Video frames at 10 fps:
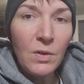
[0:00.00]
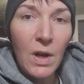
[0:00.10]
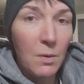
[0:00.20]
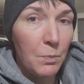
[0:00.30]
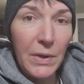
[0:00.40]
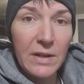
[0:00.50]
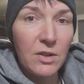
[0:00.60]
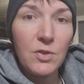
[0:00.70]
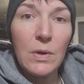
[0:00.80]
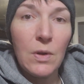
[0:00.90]
I planned
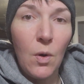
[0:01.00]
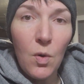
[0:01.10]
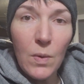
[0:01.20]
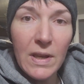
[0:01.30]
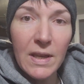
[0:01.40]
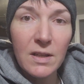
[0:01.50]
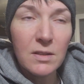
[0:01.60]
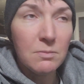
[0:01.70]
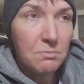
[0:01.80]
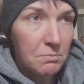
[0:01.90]
on doing the whole
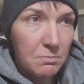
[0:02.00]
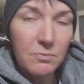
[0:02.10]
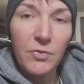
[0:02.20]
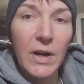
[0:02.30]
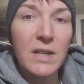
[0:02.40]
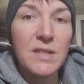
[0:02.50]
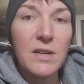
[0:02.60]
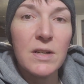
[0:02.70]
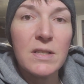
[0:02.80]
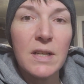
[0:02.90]
weekend, Friday,
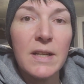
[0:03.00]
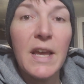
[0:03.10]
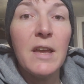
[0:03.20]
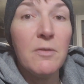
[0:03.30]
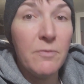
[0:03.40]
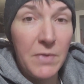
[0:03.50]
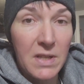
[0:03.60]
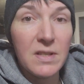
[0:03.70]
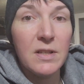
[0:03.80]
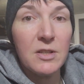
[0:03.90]
Saturday, Sunday,
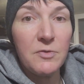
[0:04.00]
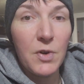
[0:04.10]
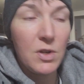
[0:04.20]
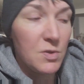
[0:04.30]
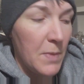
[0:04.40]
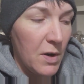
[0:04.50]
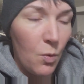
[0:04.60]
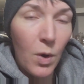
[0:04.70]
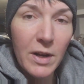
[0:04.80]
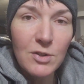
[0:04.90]
fixing this furnace. No
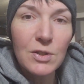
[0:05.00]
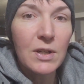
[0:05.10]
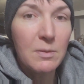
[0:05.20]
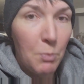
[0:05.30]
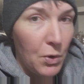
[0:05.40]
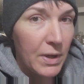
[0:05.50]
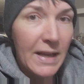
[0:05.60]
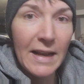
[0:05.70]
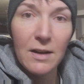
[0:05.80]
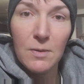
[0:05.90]
matter what it took,
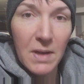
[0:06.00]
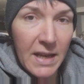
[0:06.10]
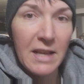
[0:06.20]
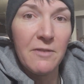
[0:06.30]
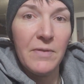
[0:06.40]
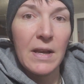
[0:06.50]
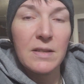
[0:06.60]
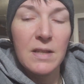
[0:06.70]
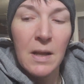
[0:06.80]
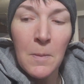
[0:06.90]
pulling it out, getting it
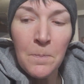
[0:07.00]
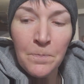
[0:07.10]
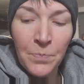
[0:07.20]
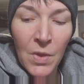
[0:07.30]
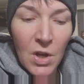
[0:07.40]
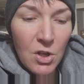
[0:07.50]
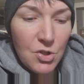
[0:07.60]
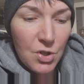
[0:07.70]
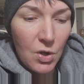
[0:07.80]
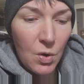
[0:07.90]
fixed.
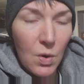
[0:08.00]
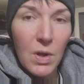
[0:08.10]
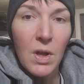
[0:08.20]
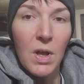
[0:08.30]
So